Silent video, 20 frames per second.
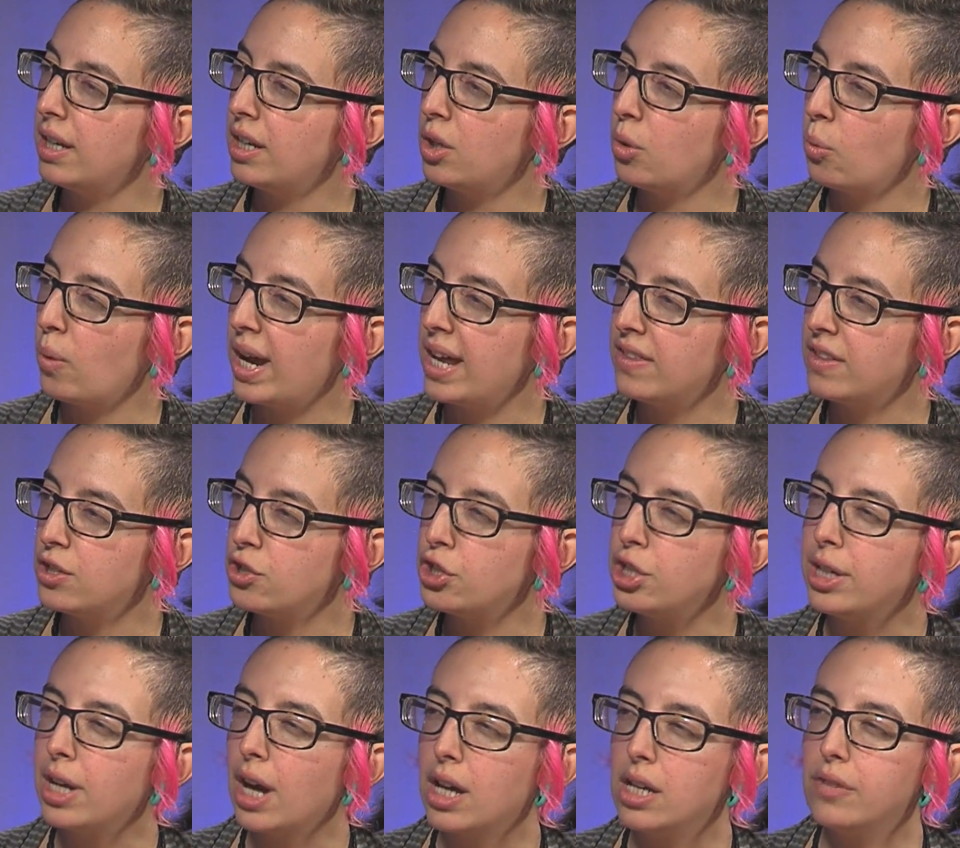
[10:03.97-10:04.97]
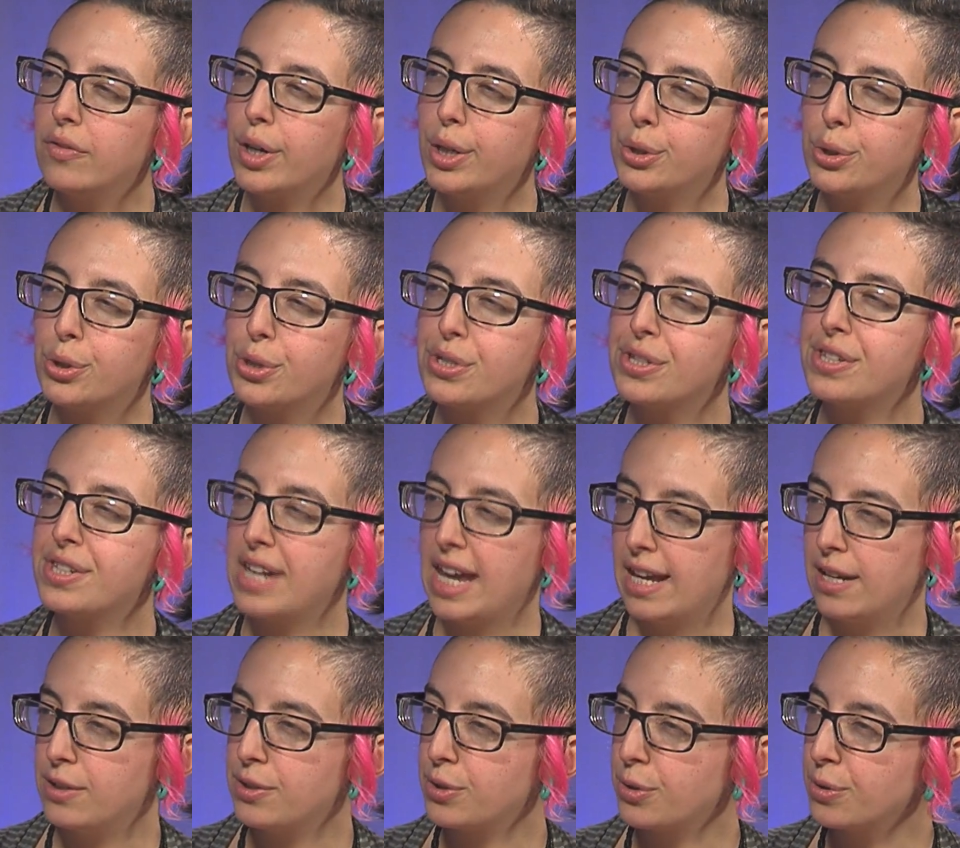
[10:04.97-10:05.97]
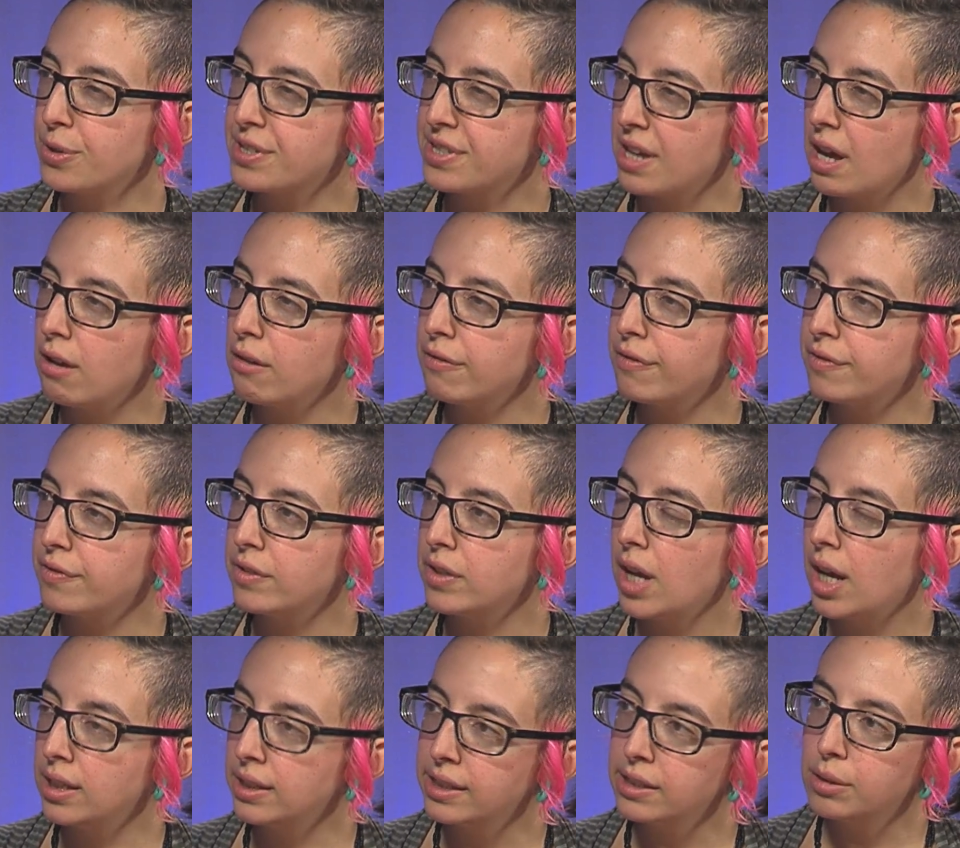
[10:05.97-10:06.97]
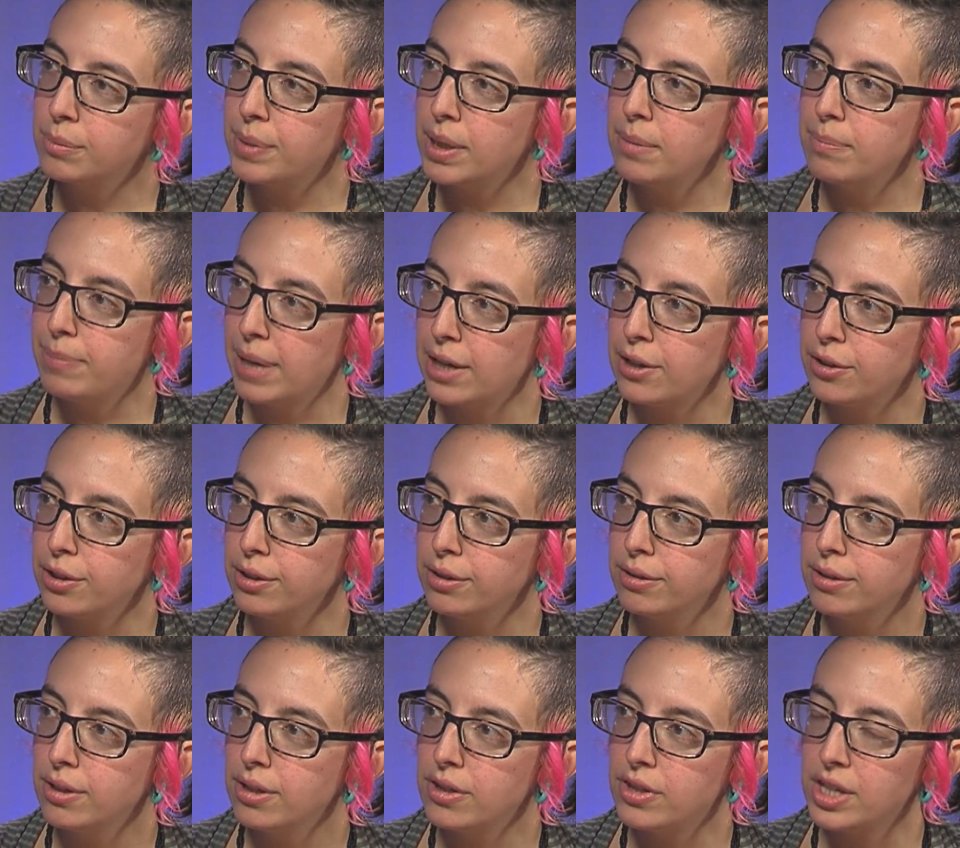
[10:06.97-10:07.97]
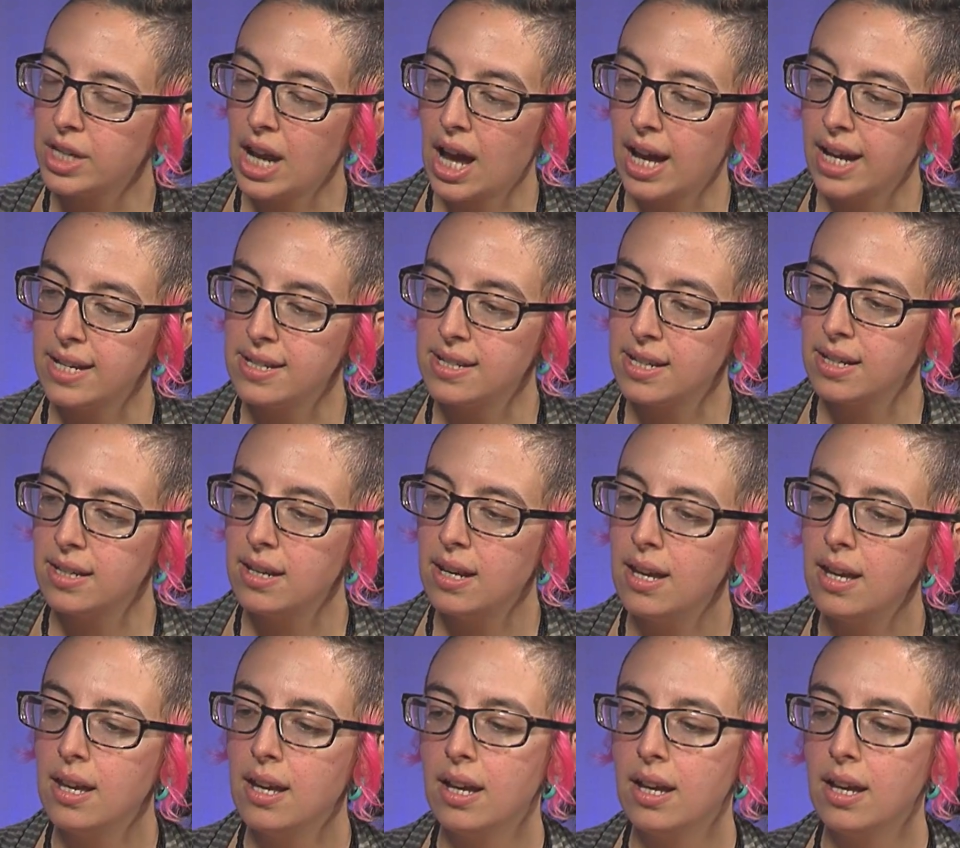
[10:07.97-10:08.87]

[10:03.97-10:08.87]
in a way that she kind of understands herself a little bit better than I did.